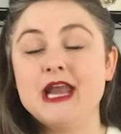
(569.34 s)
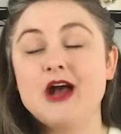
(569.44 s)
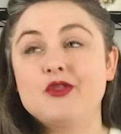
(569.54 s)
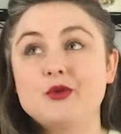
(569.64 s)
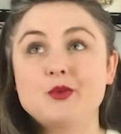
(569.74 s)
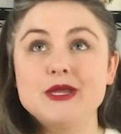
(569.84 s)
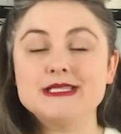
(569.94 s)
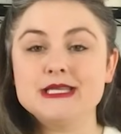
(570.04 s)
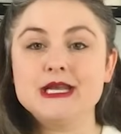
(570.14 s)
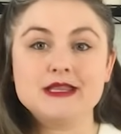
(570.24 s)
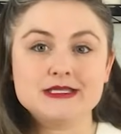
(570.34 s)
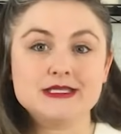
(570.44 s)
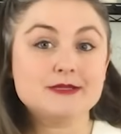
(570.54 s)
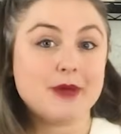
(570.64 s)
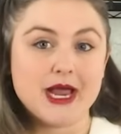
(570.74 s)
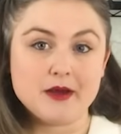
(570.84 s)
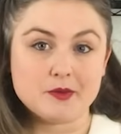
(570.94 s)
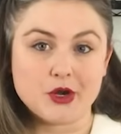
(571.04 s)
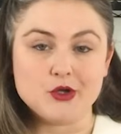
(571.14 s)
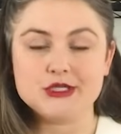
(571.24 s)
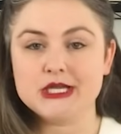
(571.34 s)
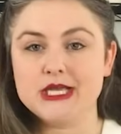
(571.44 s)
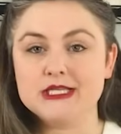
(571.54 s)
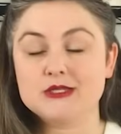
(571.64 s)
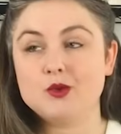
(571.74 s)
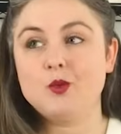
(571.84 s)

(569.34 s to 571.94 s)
Now, the reason this is my approach is,